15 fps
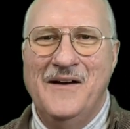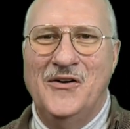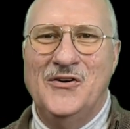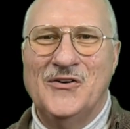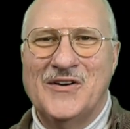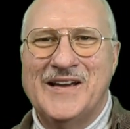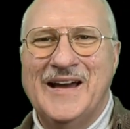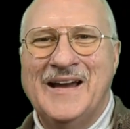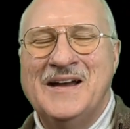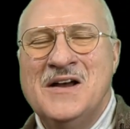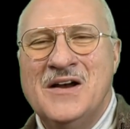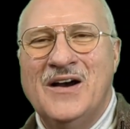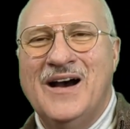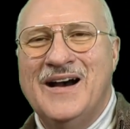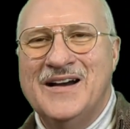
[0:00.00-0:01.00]
Okay,
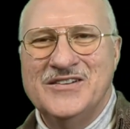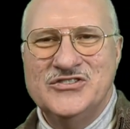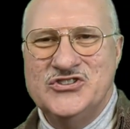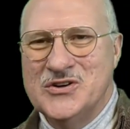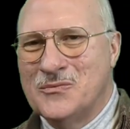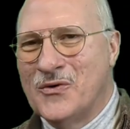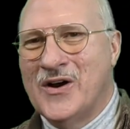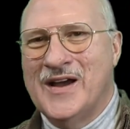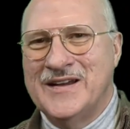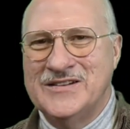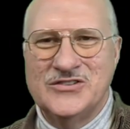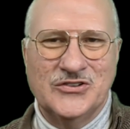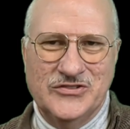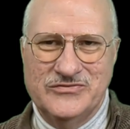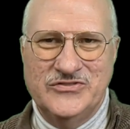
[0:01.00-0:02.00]
Jim Wright
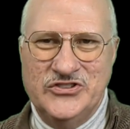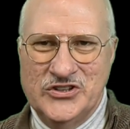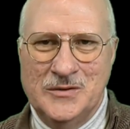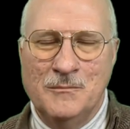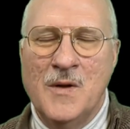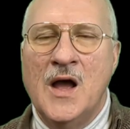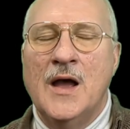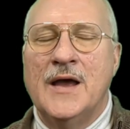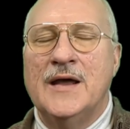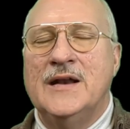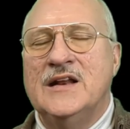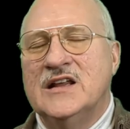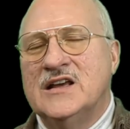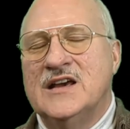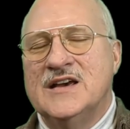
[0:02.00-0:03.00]
or Jim. In
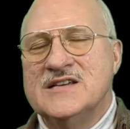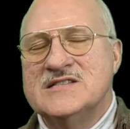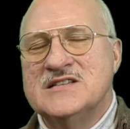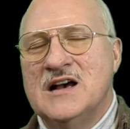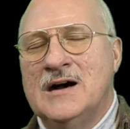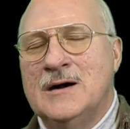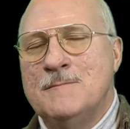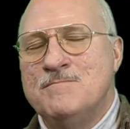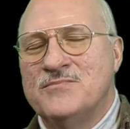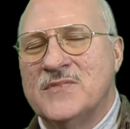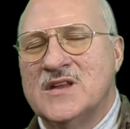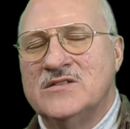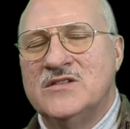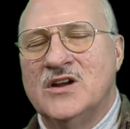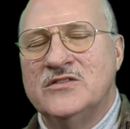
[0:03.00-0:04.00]
any case,
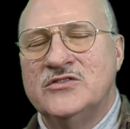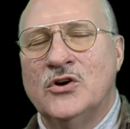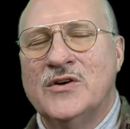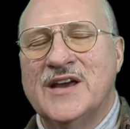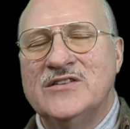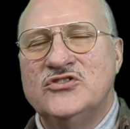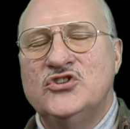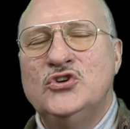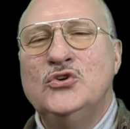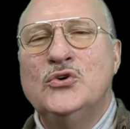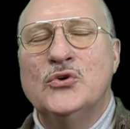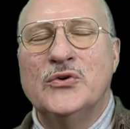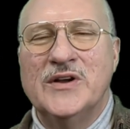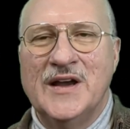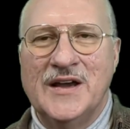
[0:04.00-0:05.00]
don't get too
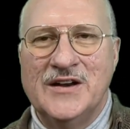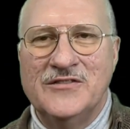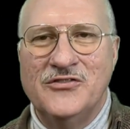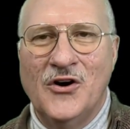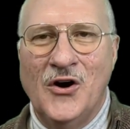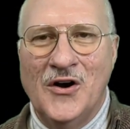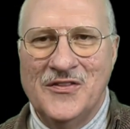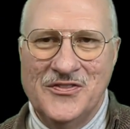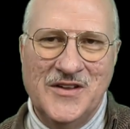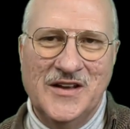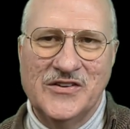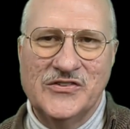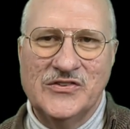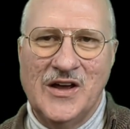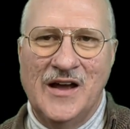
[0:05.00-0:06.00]
creative on
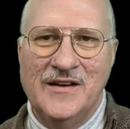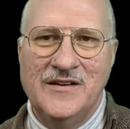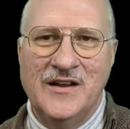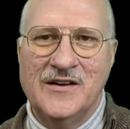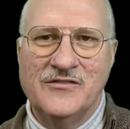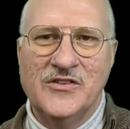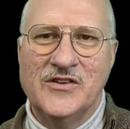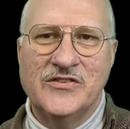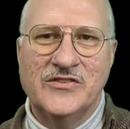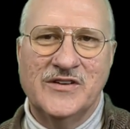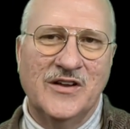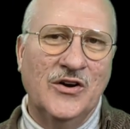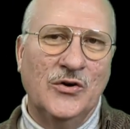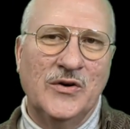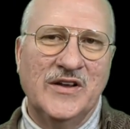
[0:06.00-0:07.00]
this. None of this,
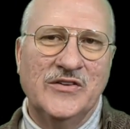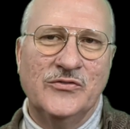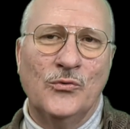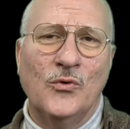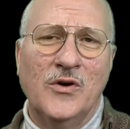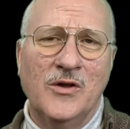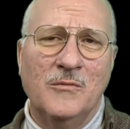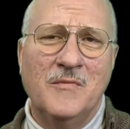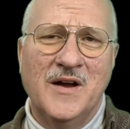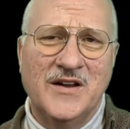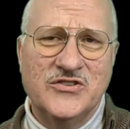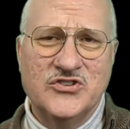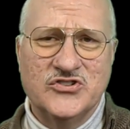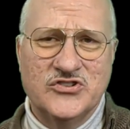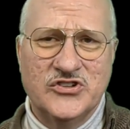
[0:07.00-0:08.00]
His Royal
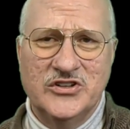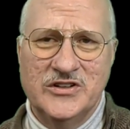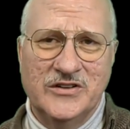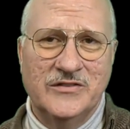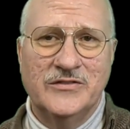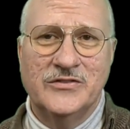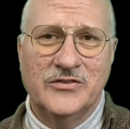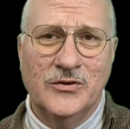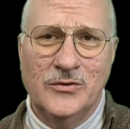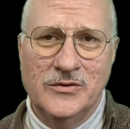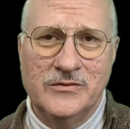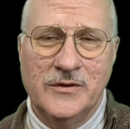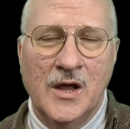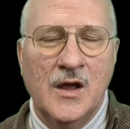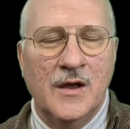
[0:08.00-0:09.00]
Majesty, so on.
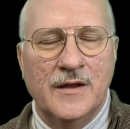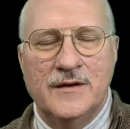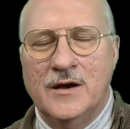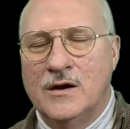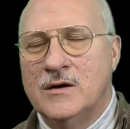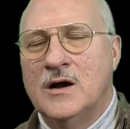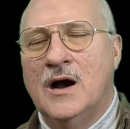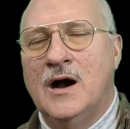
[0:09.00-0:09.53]
No,